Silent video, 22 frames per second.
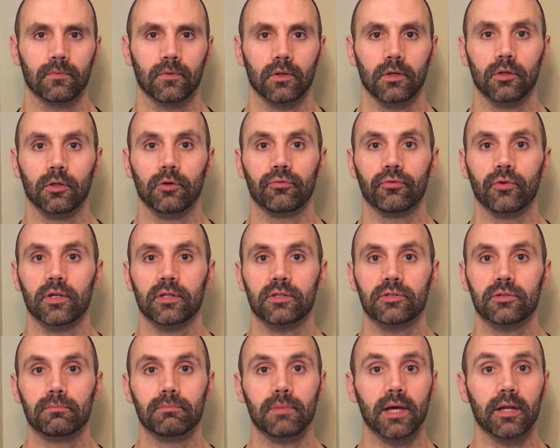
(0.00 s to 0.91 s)
Hello
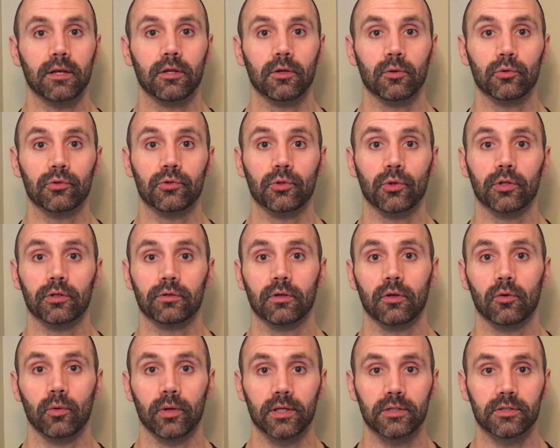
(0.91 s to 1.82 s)
friends, Matt here with Donec
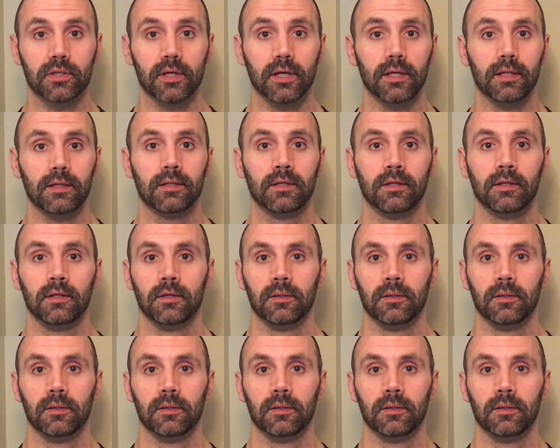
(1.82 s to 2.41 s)
Arquiescat.